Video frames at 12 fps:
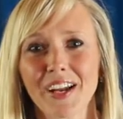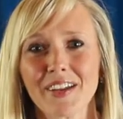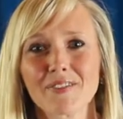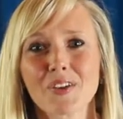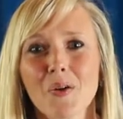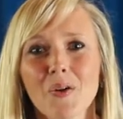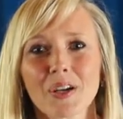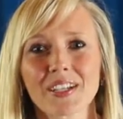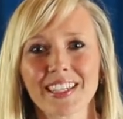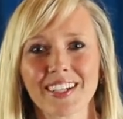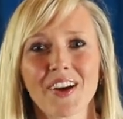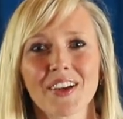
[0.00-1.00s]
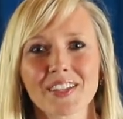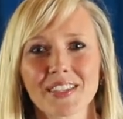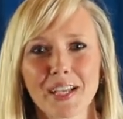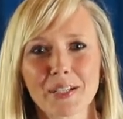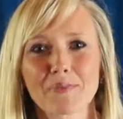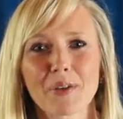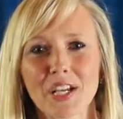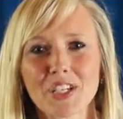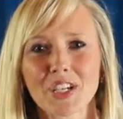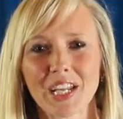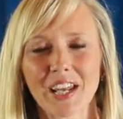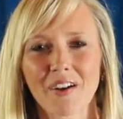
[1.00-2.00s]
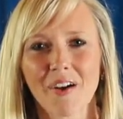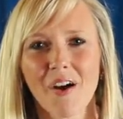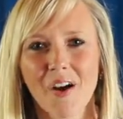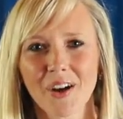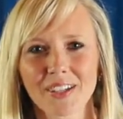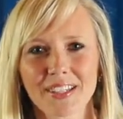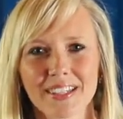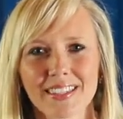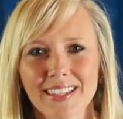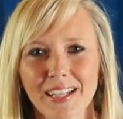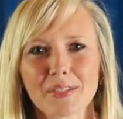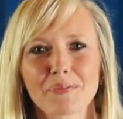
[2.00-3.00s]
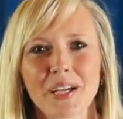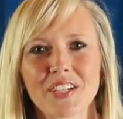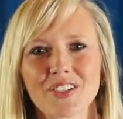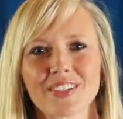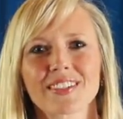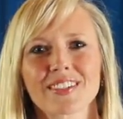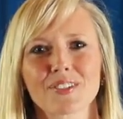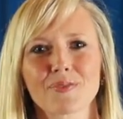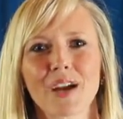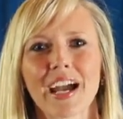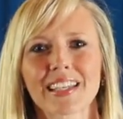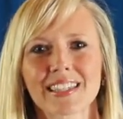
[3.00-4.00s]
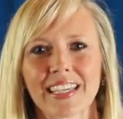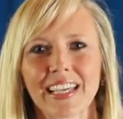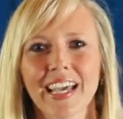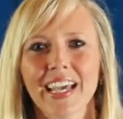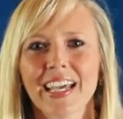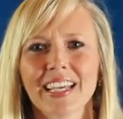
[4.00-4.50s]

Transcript: And of course, it caused celebration in our hearts to celebrate Jesus' rising.